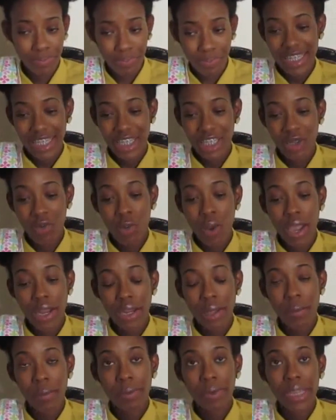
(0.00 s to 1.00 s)
She wound
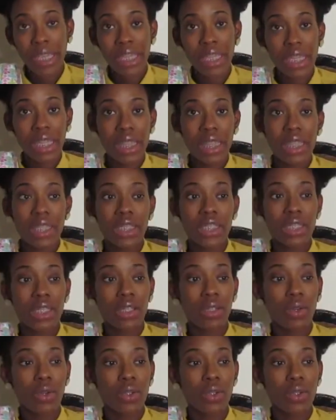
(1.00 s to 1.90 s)
up bringing in this I